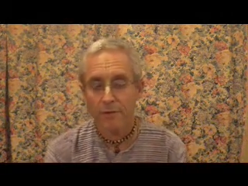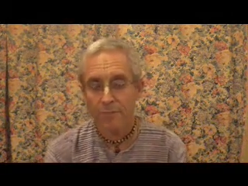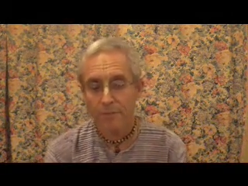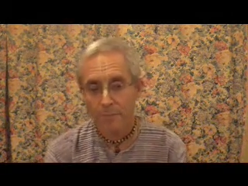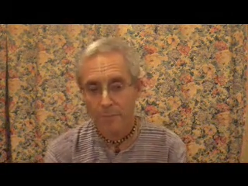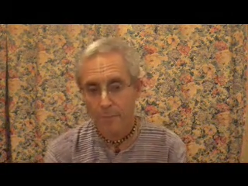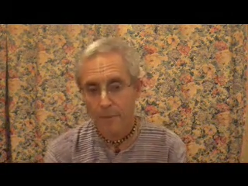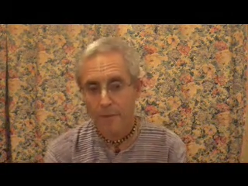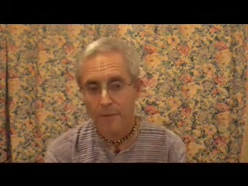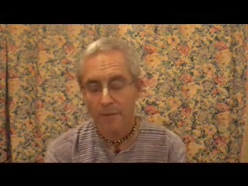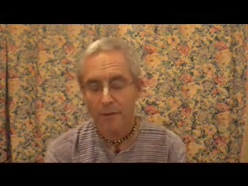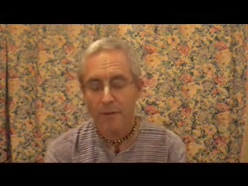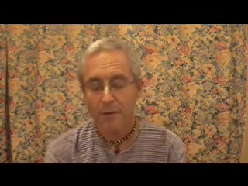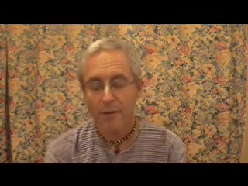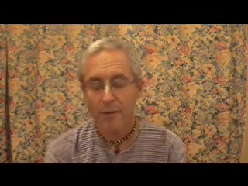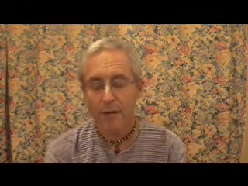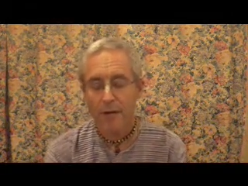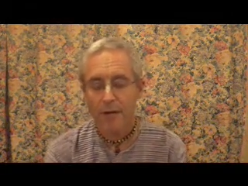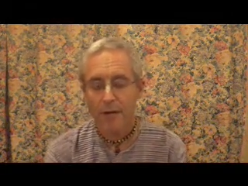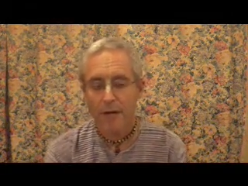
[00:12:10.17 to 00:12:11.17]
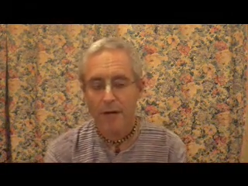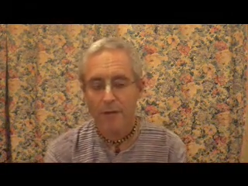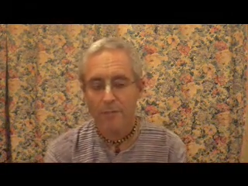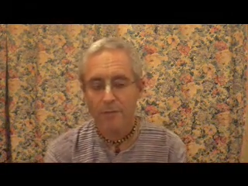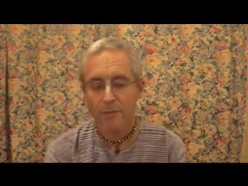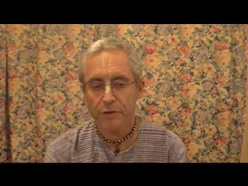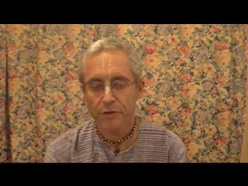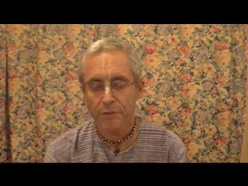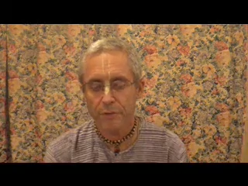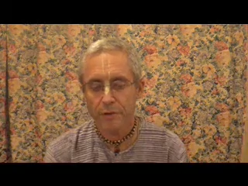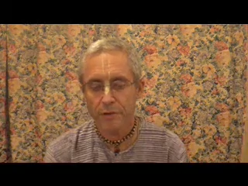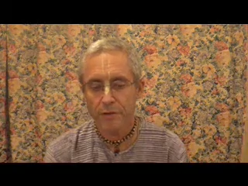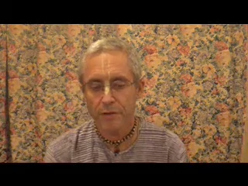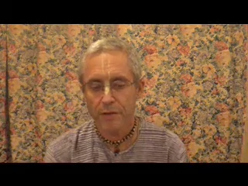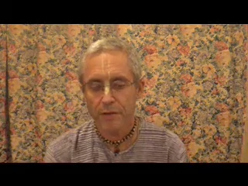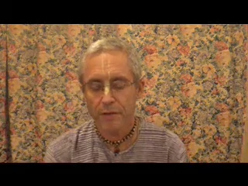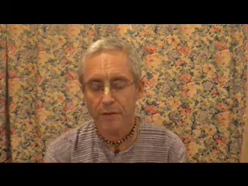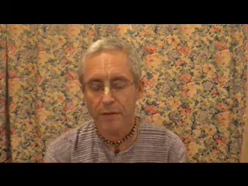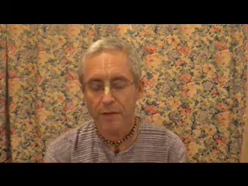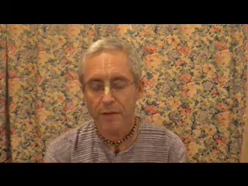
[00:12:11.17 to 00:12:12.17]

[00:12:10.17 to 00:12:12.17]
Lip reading: for me, accomplishment.